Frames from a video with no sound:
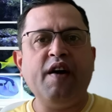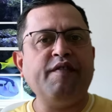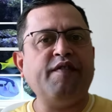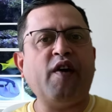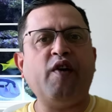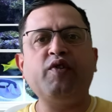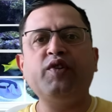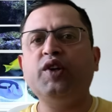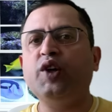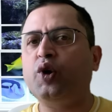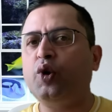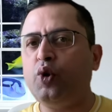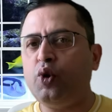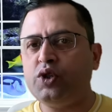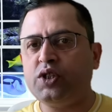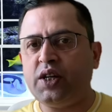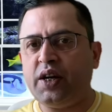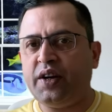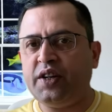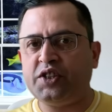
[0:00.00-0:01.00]
found in the
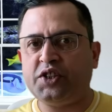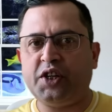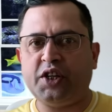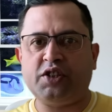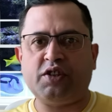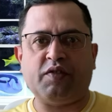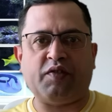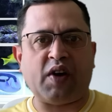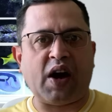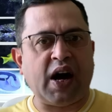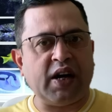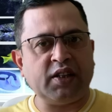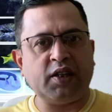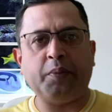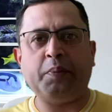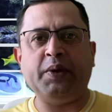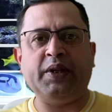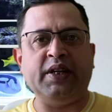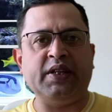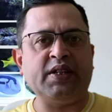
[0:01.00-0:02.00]
coastal districts of
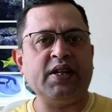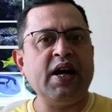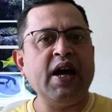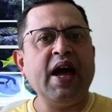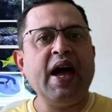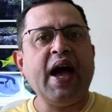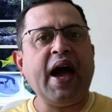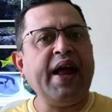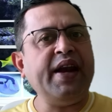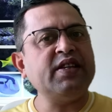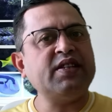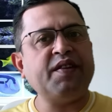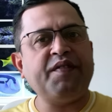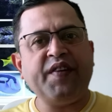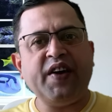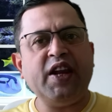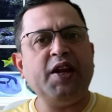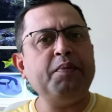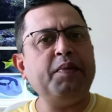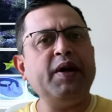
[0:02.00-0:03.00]
Andhra Pradesh and is
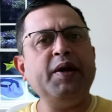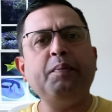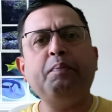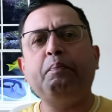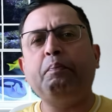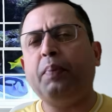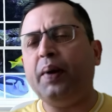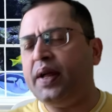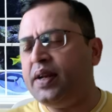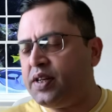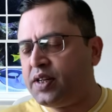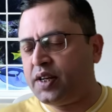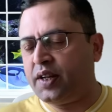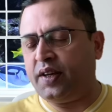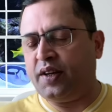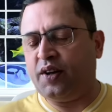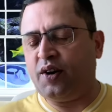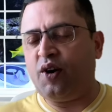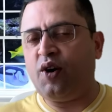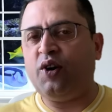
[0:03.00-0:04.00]
available in
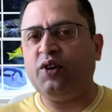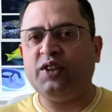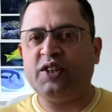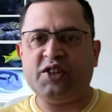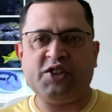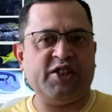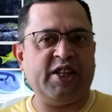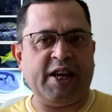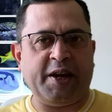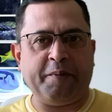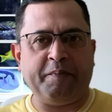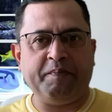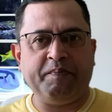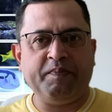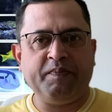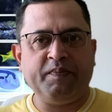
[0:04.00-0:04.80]
plenty on this day.